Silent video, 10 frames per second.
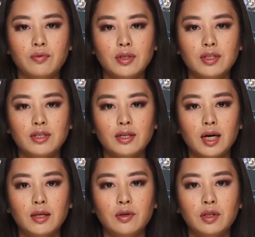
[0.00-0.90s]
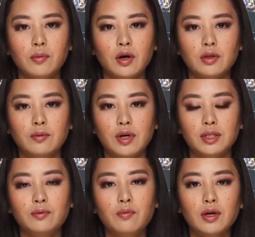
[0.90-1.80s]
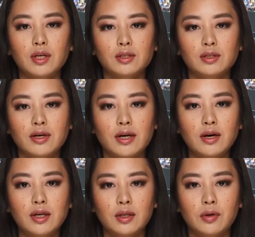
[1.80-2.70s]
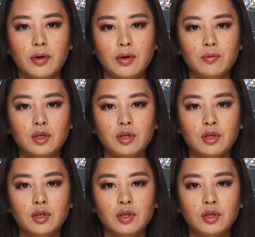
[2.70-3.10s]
versus an average opponent rank of 116,